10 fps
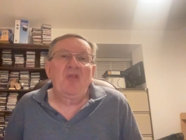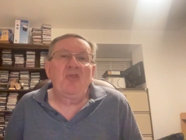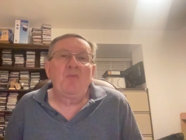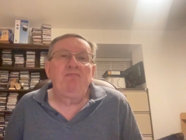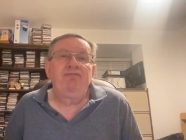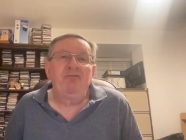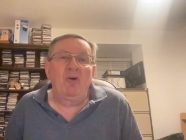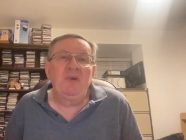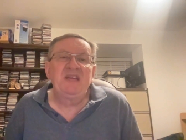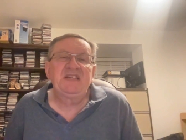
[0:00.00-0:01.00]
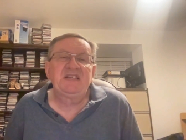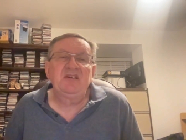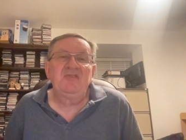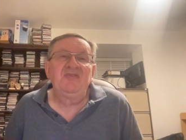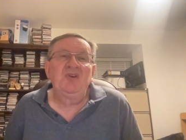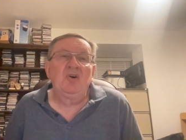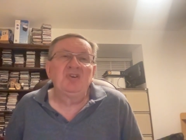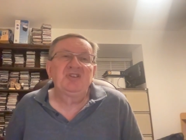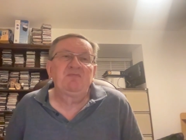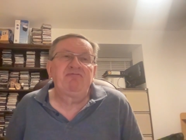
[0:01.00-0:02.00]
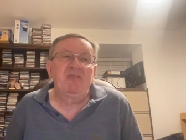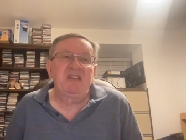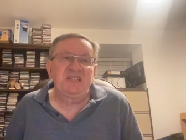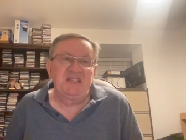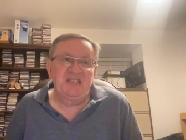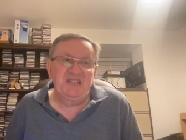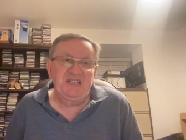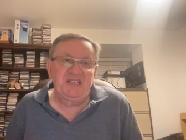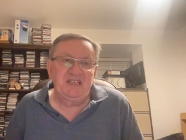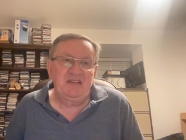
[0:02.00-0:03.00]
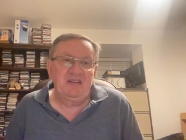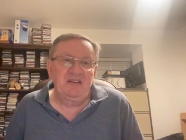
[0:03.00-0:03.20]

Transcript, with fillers: the promise of God's presence.